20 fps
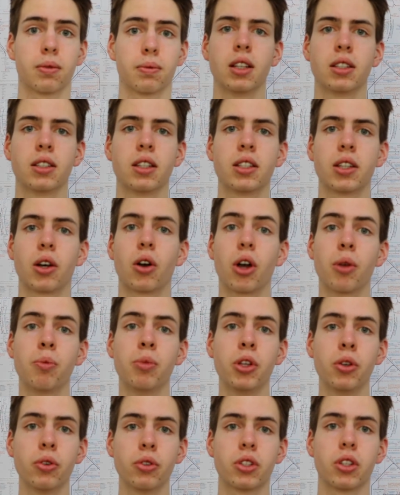Since our
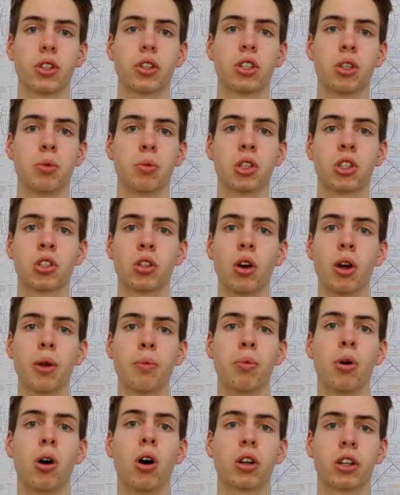immune system is so
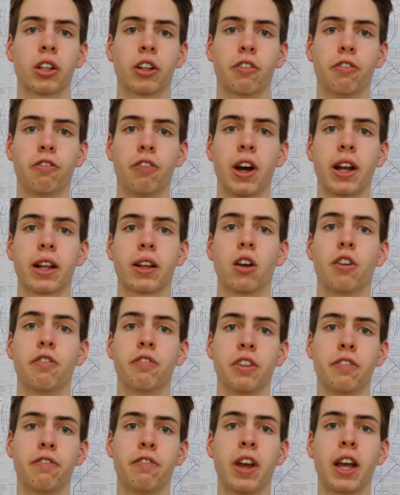important in fighting off
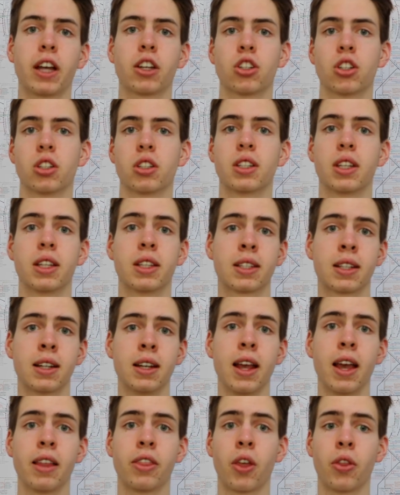infections, it's
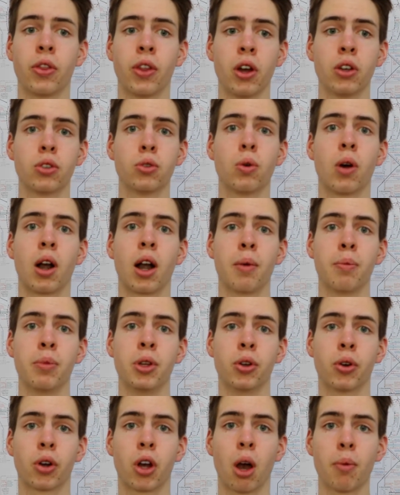clear that those who are
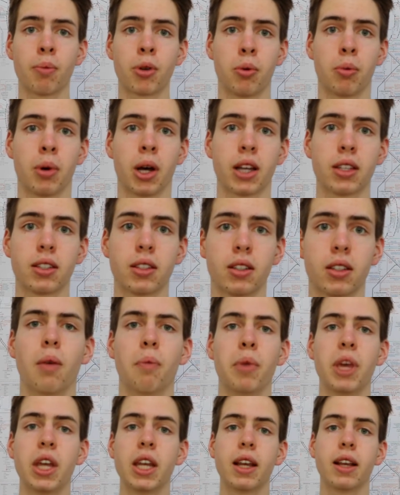immunocompromised,
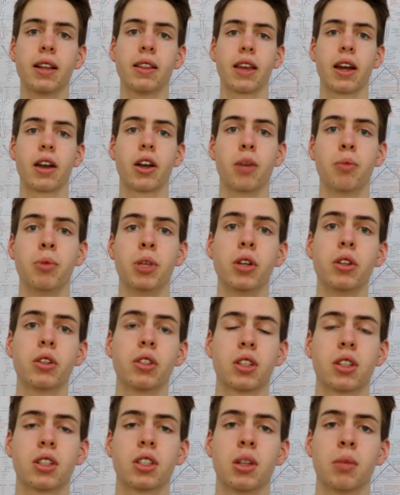meaning their immune
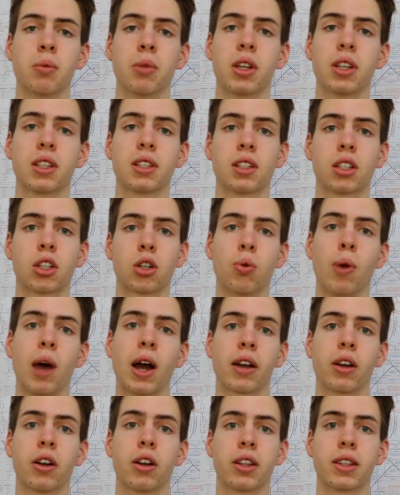system isn't quite
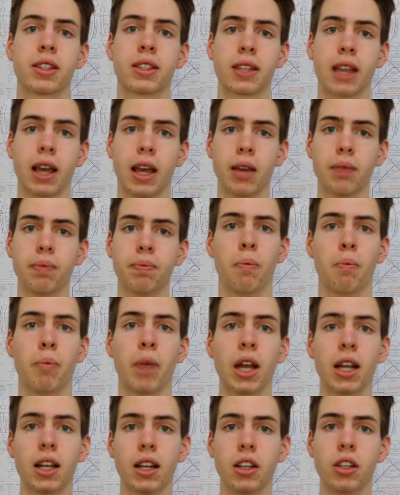on its game,
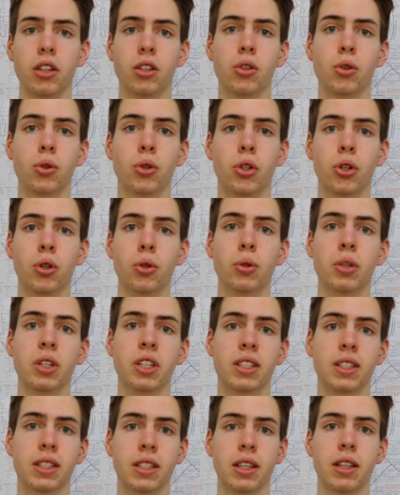mainly due to
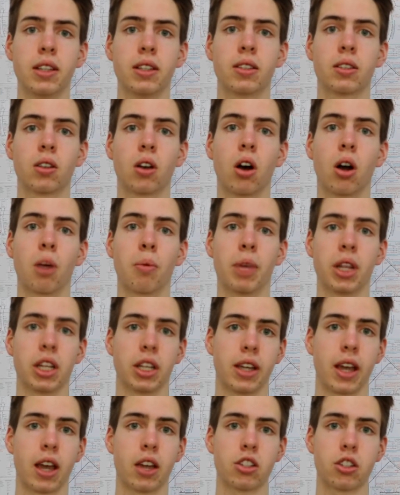disease or
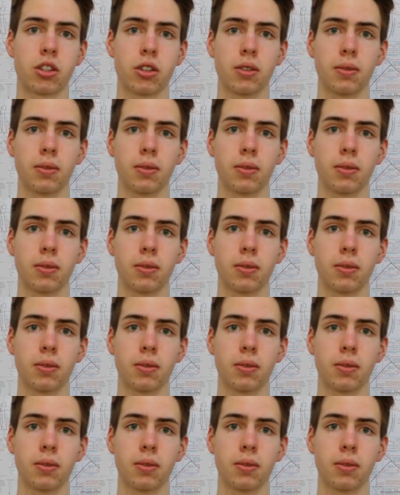medication,